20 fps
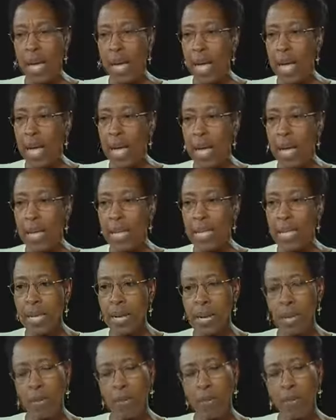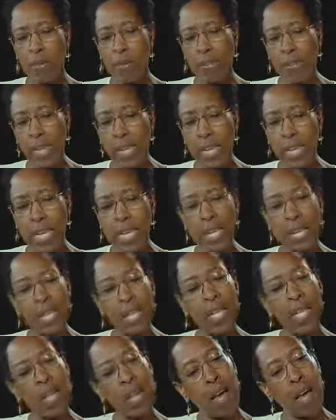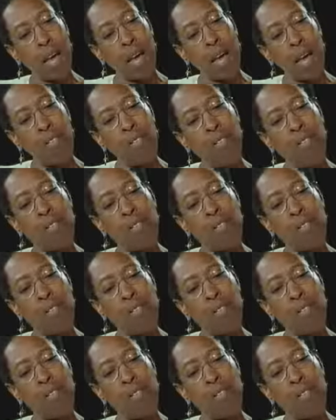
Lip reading: And the other thing is the